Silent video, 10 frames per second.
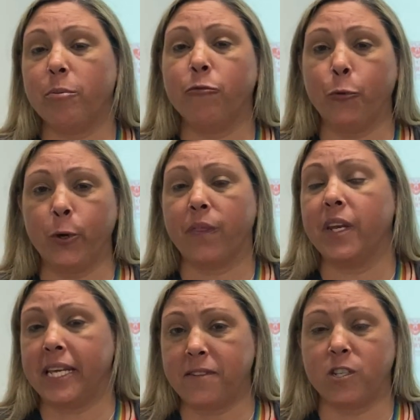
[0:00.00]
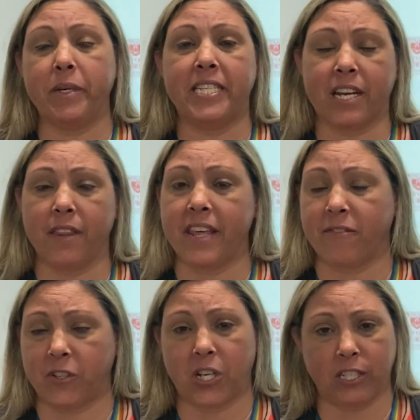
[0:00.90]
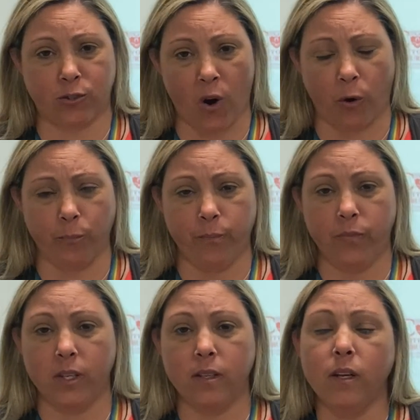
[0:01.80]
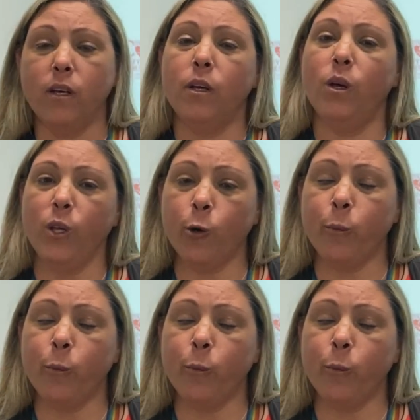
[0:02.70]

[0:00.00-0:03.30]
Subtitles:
of work that needs to be done in the advertised role. You'll